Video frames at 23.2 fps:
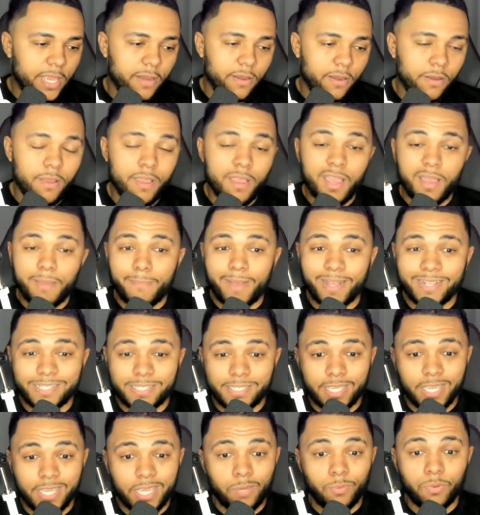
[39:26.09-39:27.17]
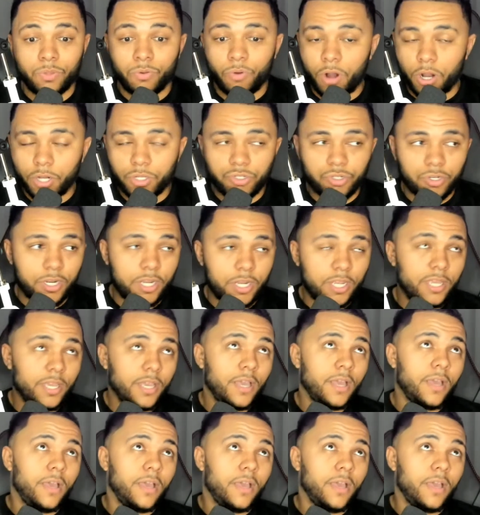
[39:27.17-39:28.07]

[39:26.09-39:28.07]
and Man City with Rodri.